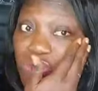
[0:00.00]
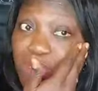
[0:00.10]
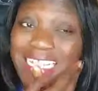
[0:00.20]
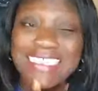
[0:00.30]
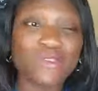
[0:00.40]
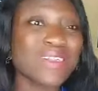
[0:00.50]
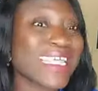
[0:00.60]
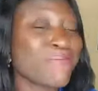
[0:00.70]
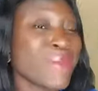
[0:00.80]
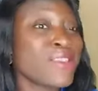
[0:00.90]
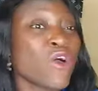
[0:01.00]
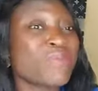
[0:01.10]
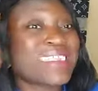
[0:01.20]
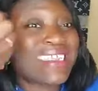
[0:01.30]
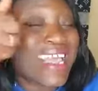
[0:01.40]
of demand is not, may not
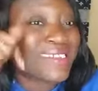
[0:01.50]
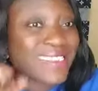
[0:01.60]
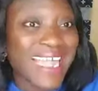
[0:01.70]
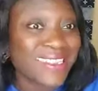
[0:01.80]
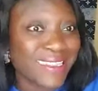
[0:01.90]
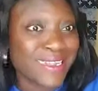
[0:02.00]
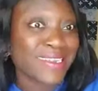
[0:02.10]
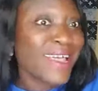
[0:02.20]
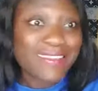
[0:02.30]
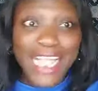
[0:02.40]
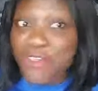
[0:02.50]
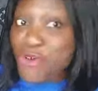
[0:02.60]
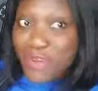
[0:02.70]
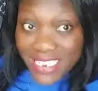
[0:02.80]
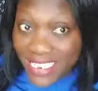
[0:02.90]
be the exact date that
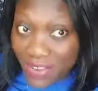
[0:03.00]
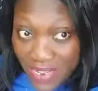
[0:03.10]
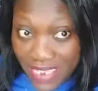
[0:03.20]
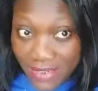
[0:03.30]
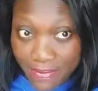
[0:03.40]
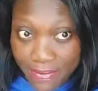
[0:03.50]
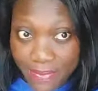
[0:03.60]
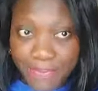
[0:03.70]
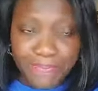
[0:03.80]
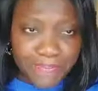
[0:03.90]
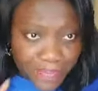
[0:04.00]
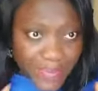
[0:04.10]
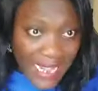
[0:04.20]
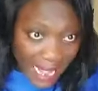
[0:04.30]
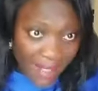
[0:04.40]
you receive it.
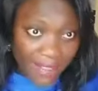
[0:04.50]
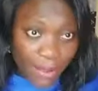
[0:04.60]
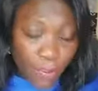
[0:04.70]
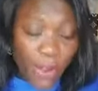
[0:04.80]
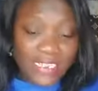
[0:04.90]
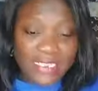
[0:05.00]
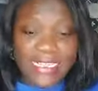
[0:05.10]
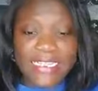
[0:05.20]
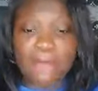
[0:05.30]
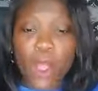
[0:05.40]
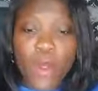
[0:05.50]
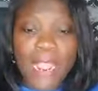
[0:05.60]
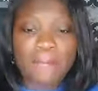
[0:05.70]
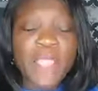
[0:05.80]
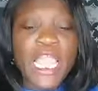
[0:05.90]
Point taken. All
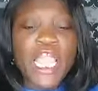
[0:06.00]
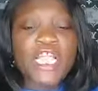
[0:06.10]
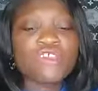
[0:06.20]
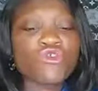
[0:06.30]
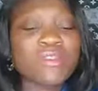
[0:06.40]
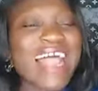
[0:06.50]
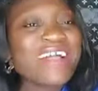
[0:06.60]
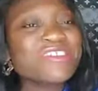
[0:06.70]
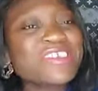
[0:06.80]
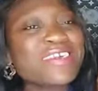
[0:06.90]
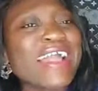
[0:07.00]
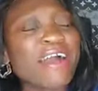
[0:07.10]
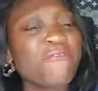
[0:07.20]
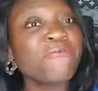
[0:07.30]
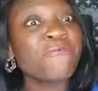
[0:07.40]
right. You now
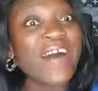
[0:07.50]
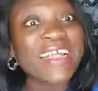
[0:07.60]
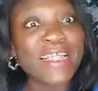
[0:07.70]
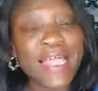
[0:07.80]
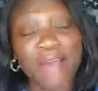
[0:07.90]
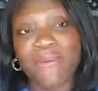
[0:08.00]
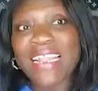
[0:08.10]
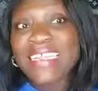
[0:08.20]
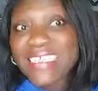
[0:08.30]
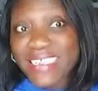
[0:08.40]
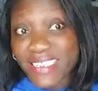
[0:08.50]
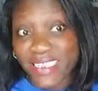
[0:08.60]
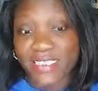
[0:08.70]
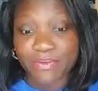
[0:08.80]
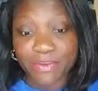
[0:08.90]
check
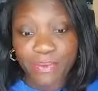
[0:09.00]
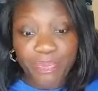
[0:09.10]
validity